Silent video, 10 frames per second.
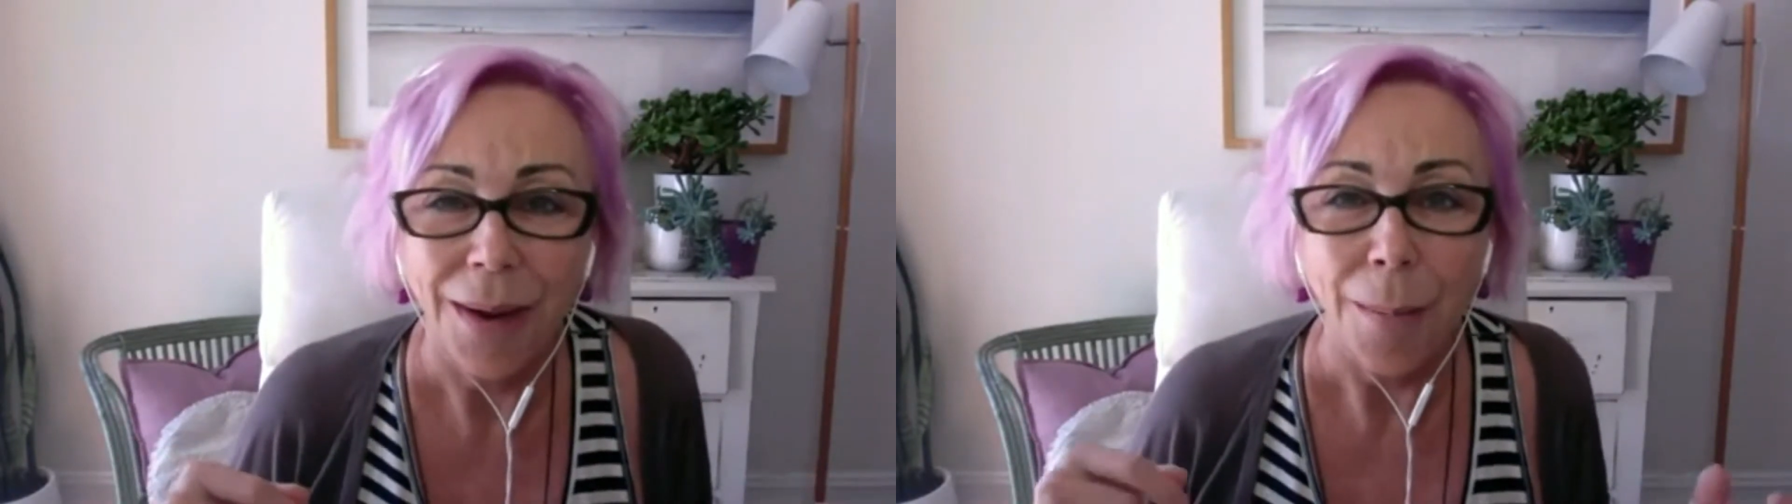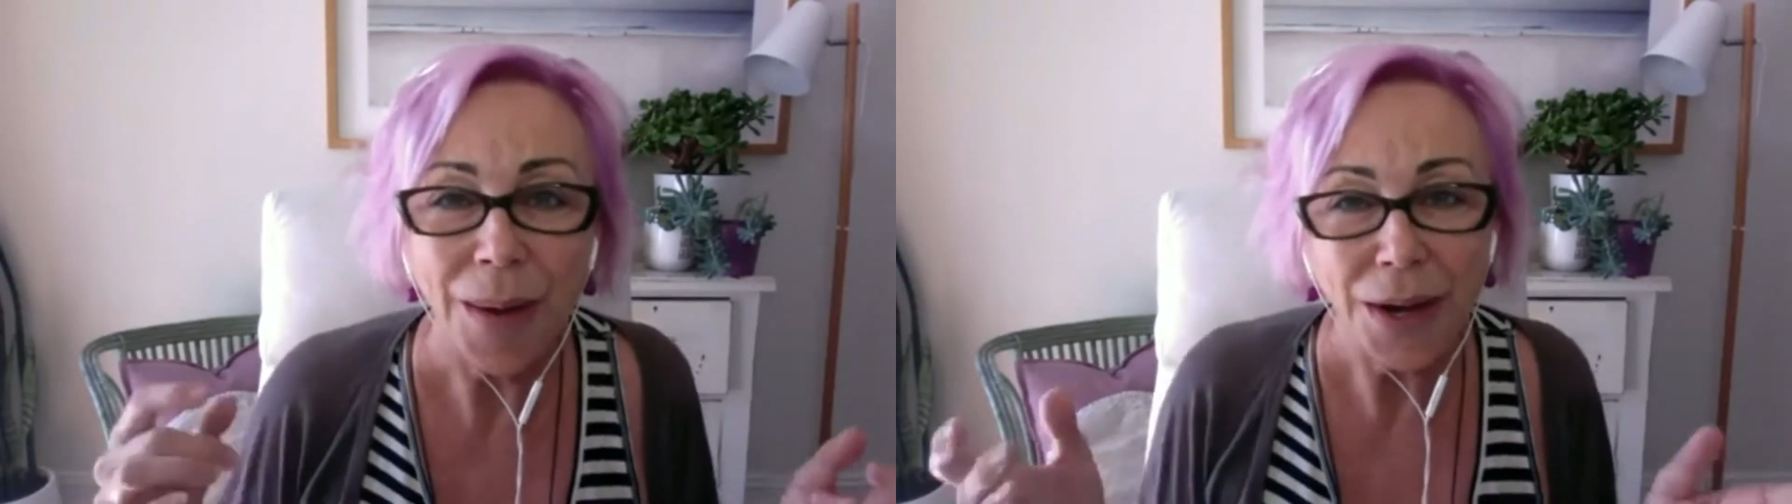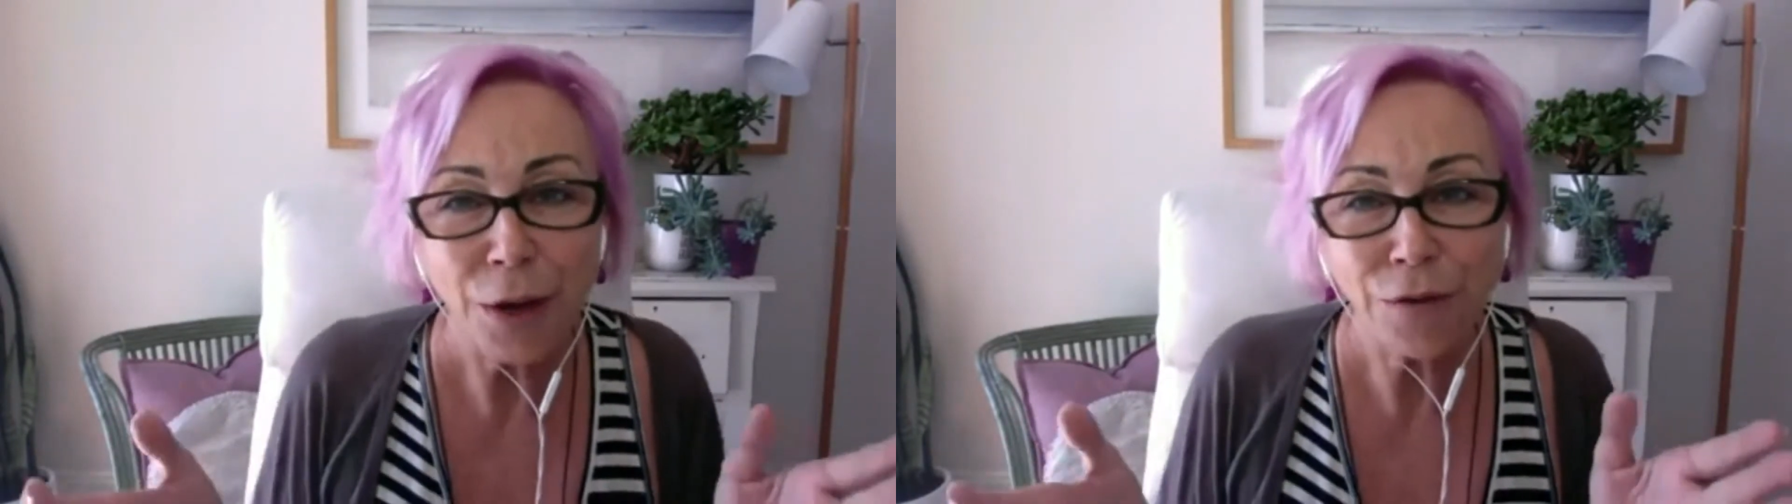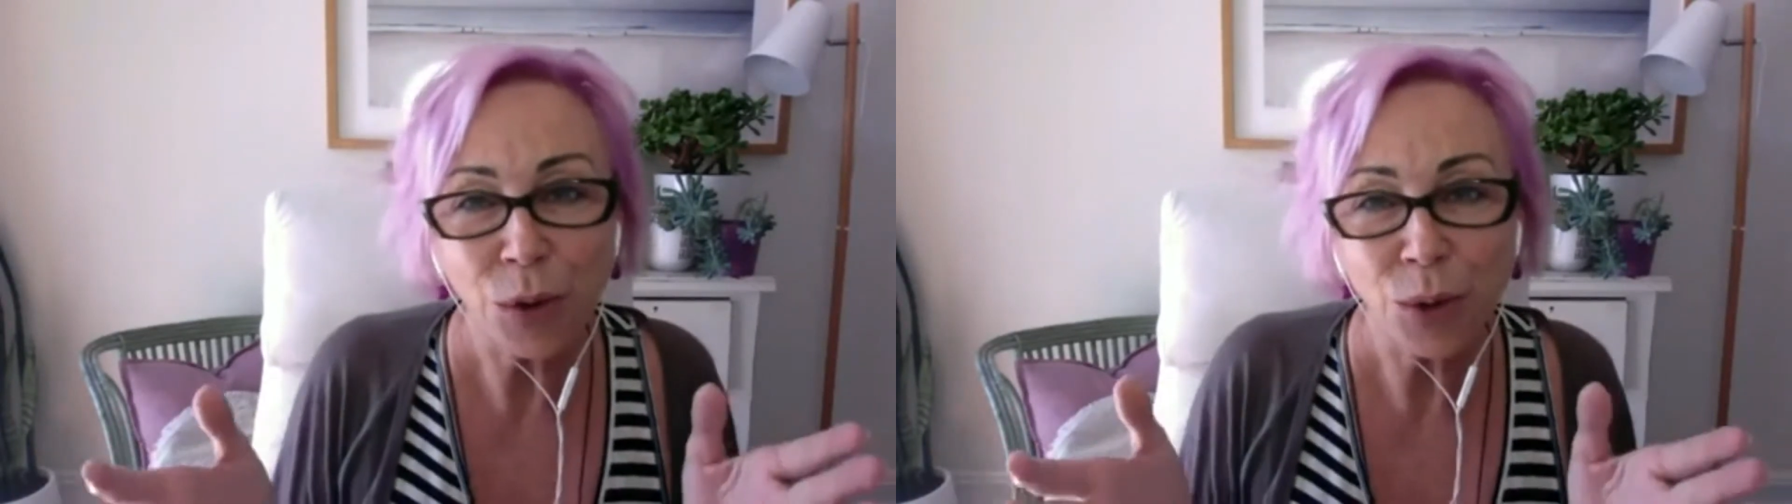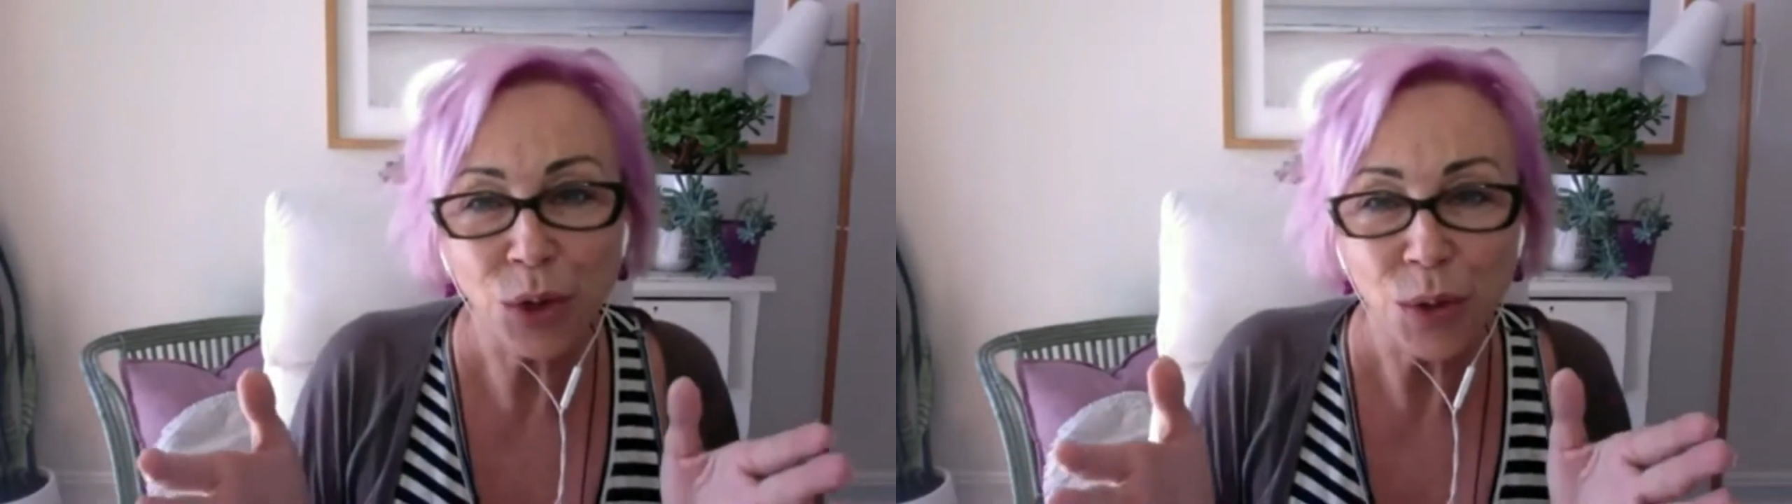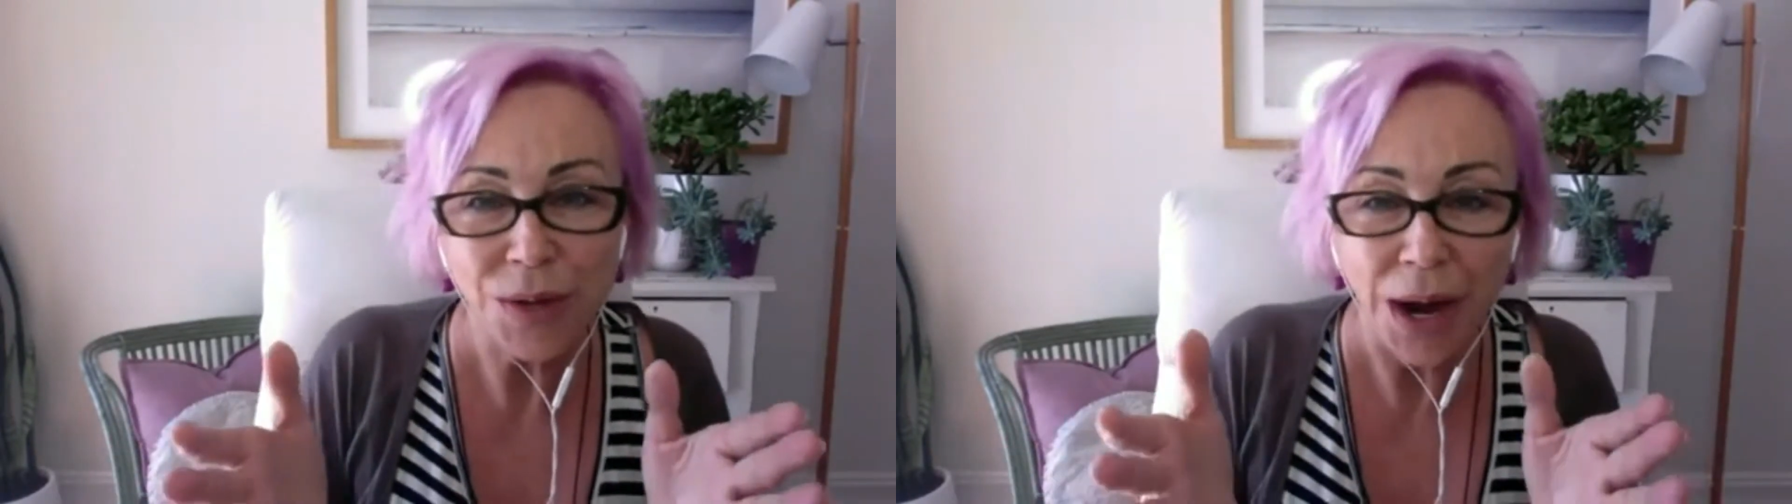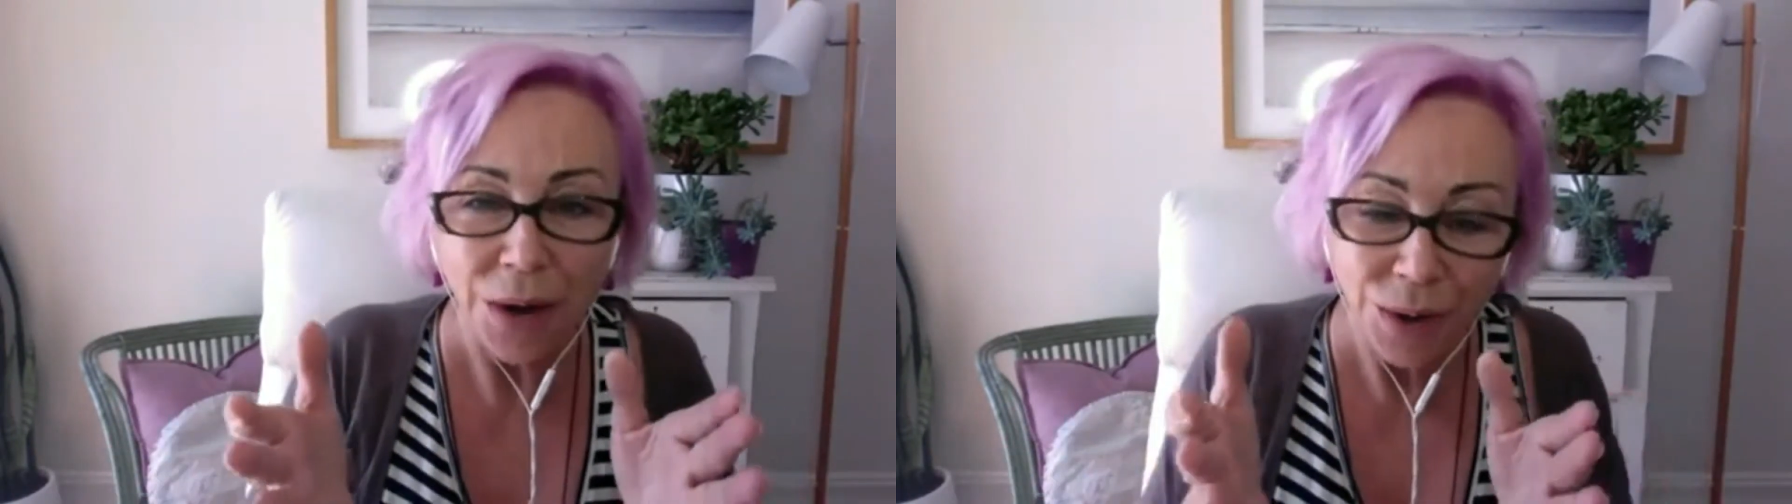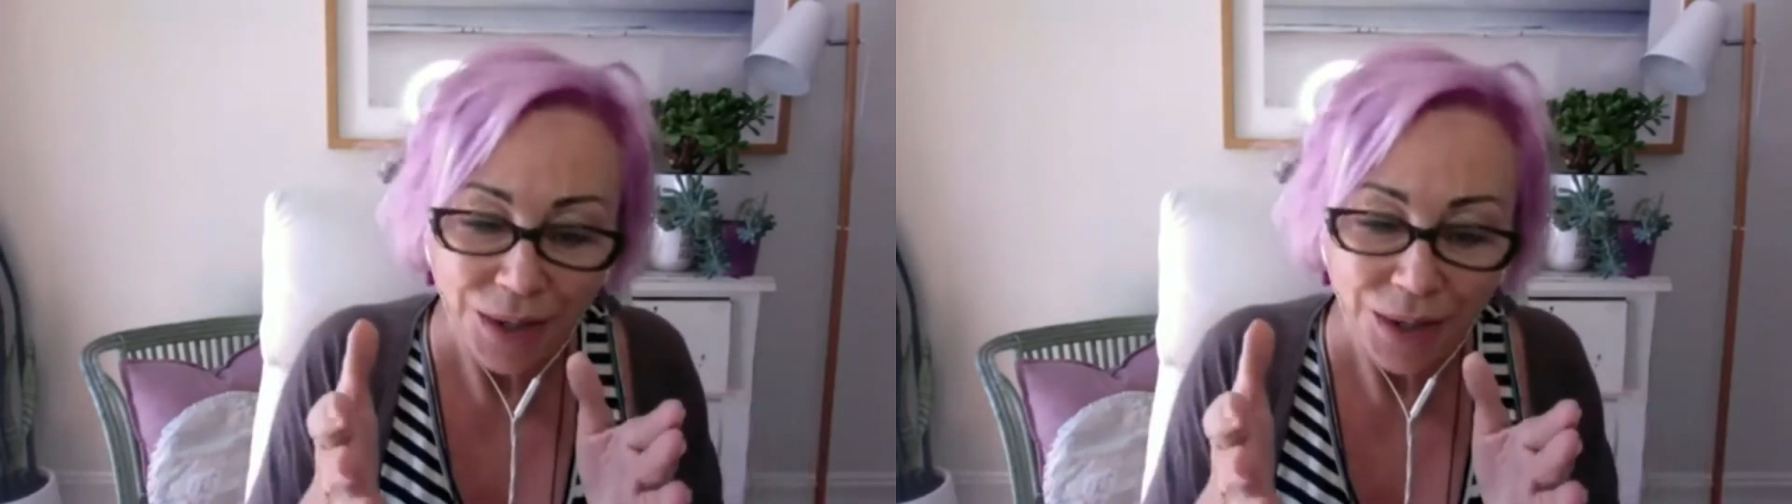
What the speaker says: But if you narrowed